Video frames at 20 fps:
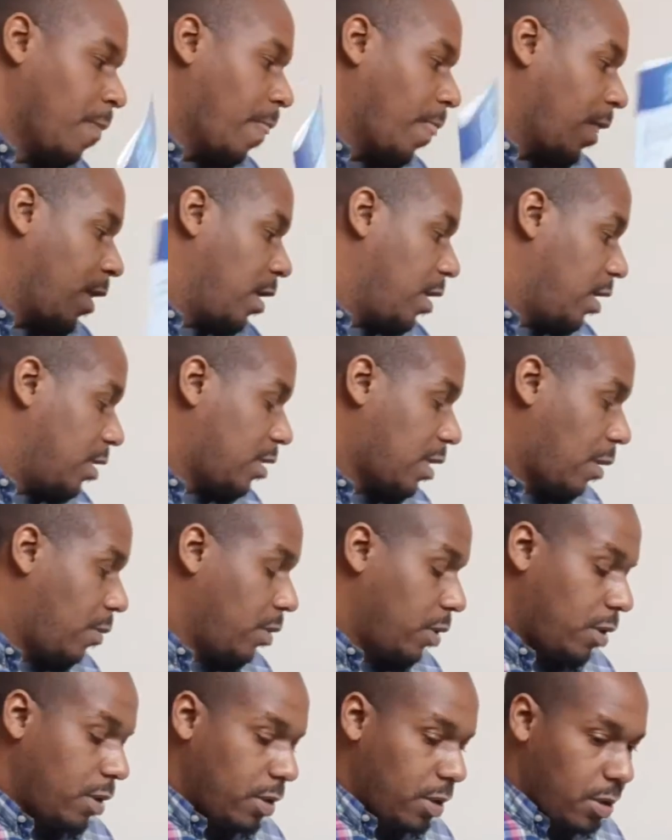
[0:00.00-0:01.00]
that's how we're
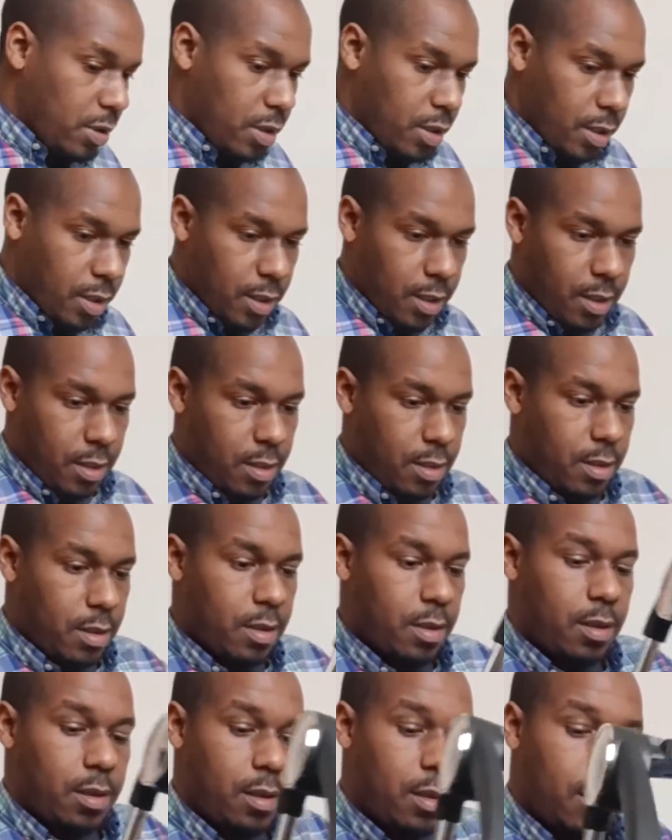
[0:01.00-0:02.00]
going to do it.
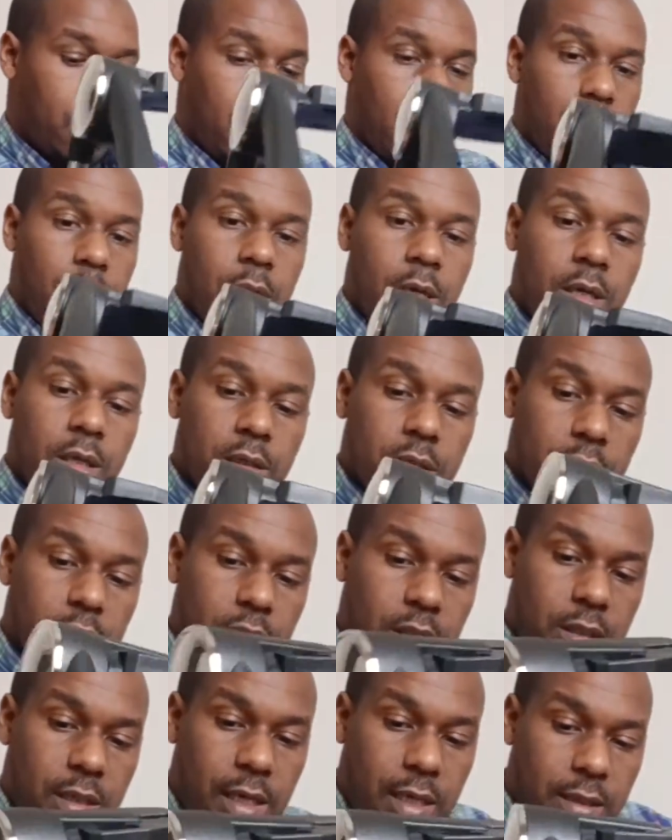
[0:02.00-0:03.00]
Just
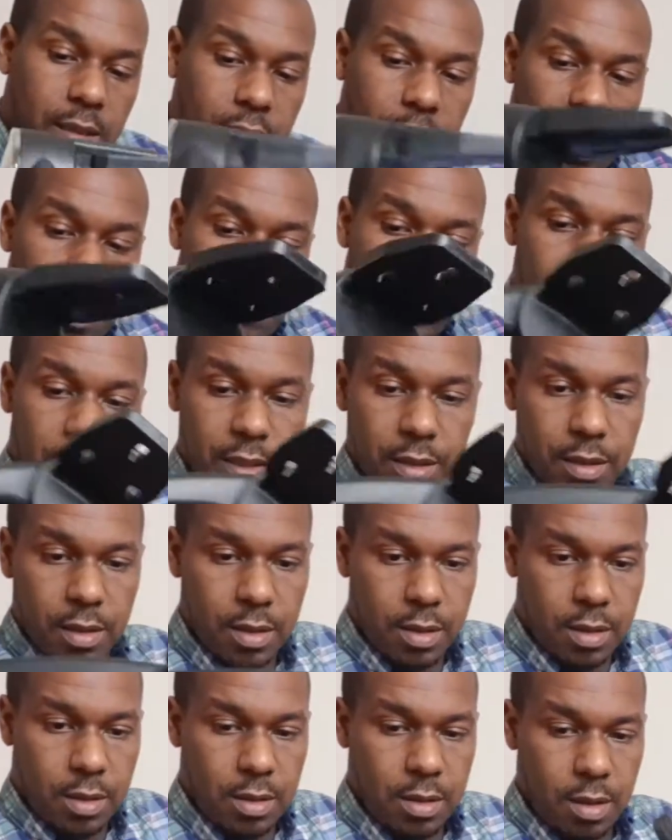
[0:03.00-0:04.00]
like the
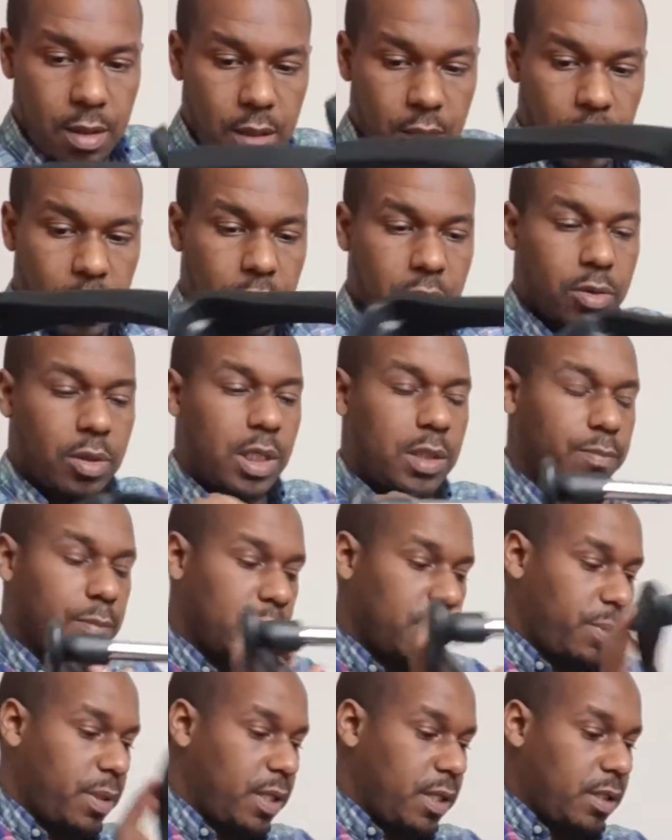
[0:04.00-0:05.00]
directions. So this must be
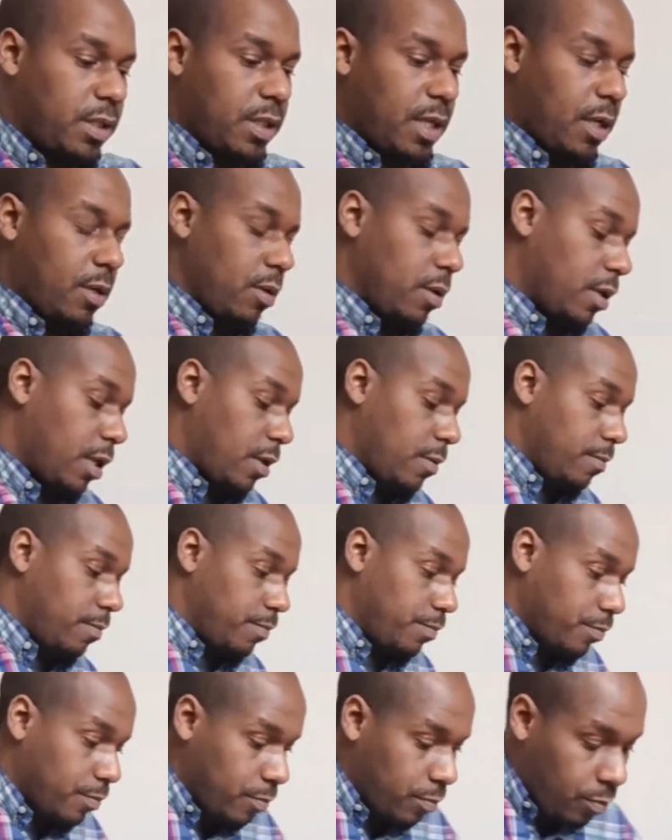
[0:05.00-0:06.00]
the side, okay?
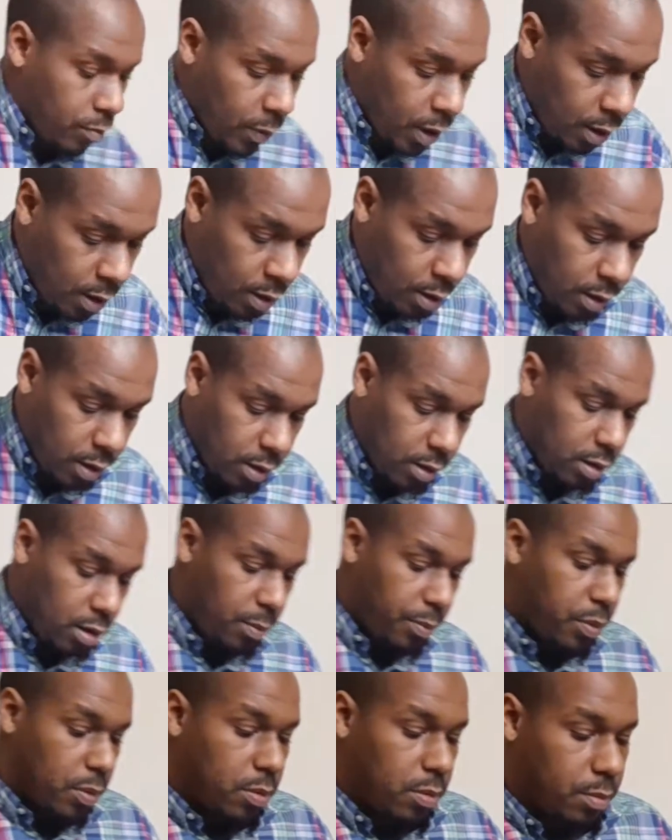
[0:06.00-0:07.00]

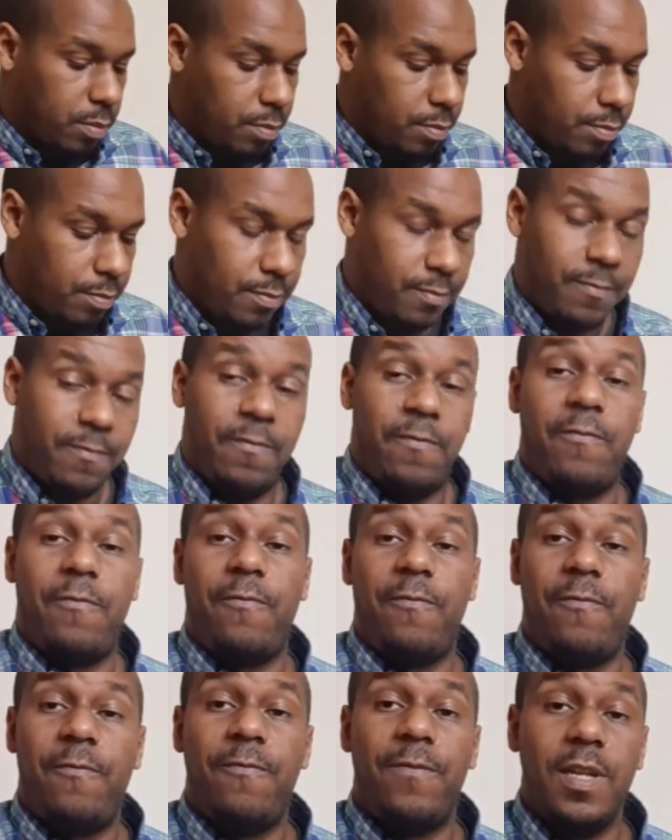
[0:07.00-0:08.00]
Simple.
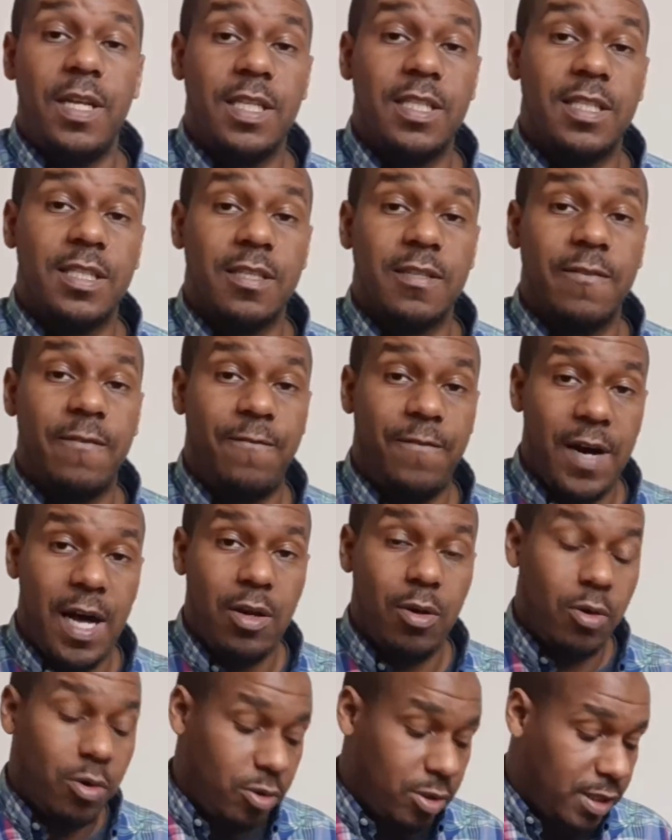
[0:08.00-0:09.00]
Listen, follow
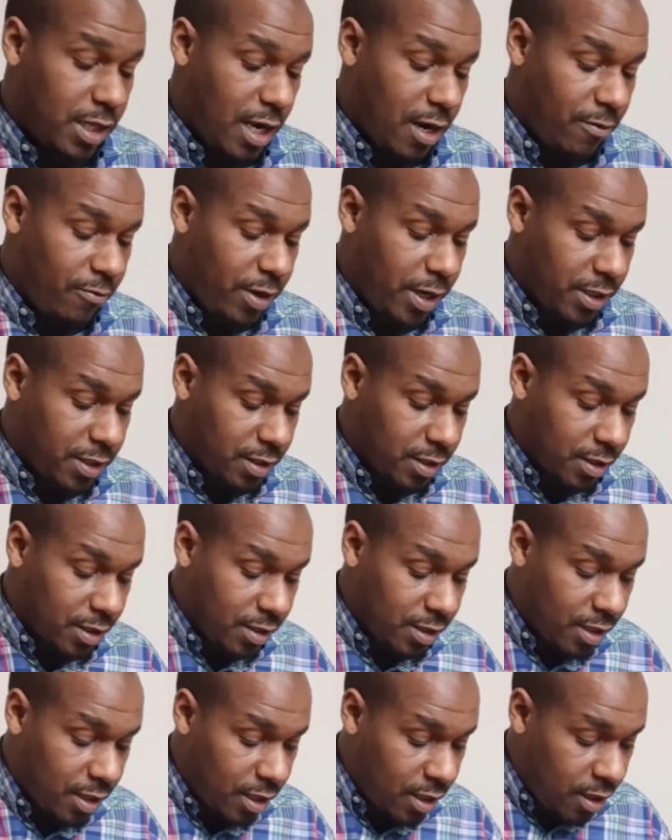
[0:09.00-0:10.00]
those directions.
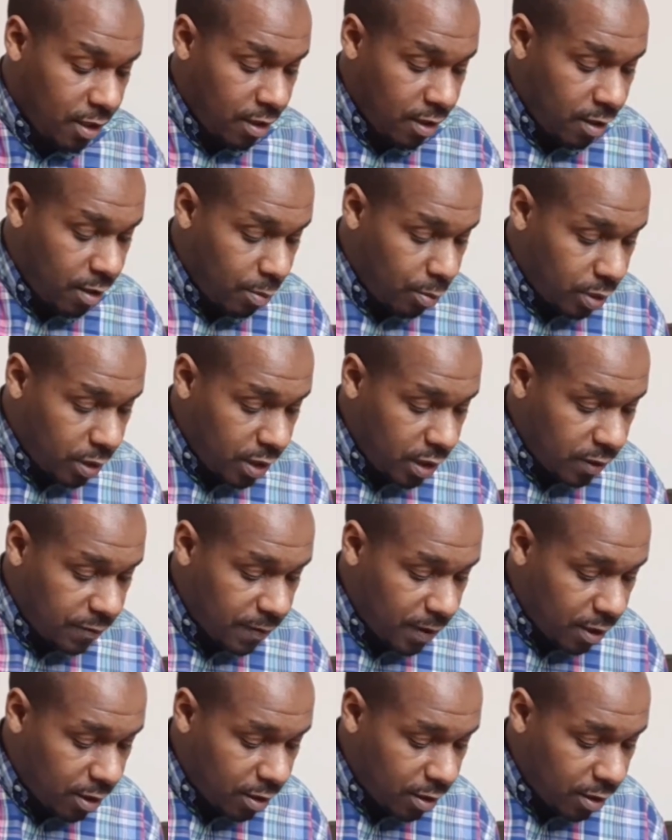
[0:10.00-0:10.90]
Please follow the